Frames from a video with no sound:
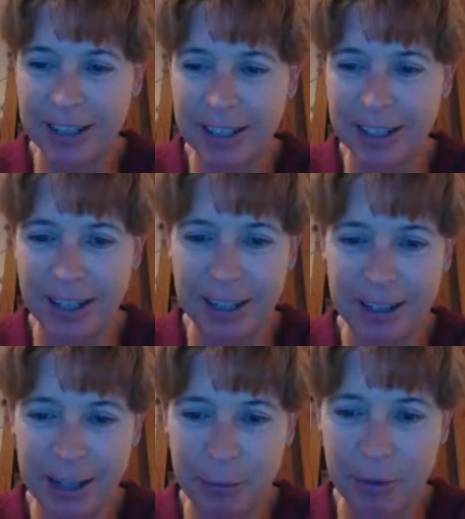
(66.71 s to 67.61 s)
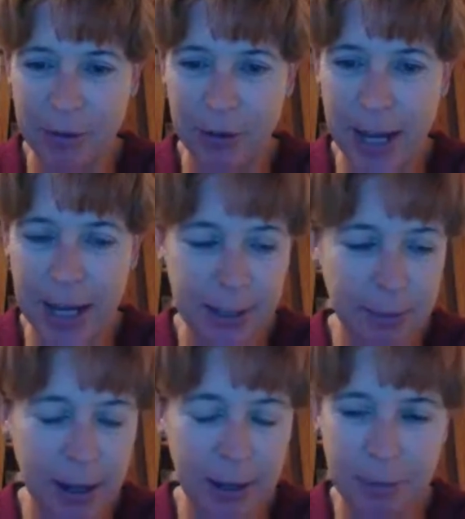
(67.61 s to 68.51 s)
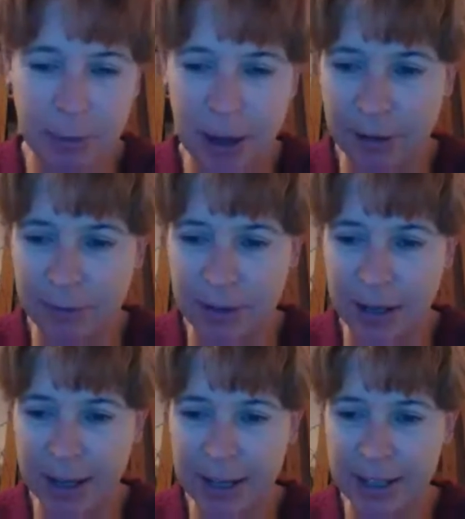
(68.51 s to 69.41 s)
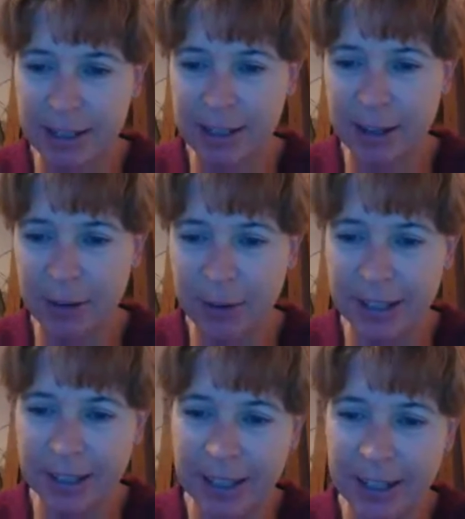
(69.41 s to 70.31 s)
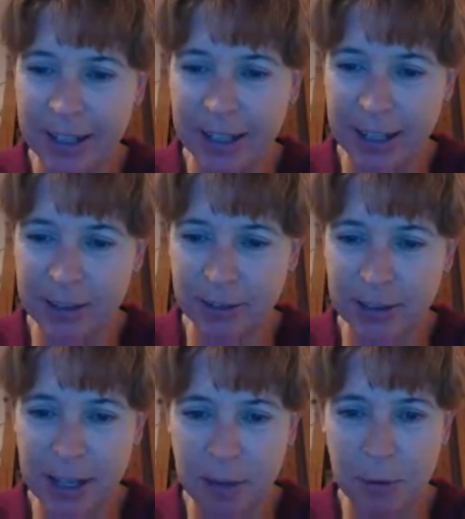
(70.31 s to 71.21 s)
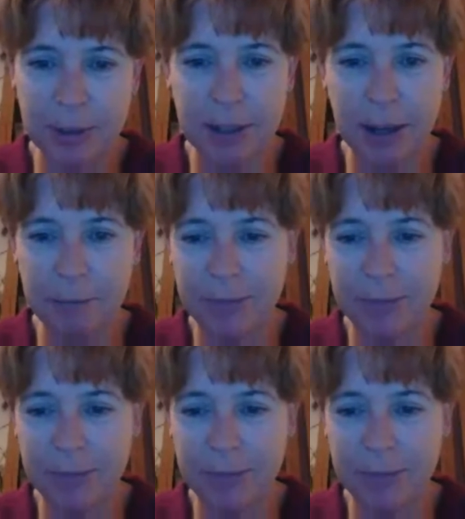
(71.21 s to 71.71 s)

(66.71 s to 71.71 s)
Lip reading: And we've got Nick as well, who's been up half the night, so he's on Singapore time.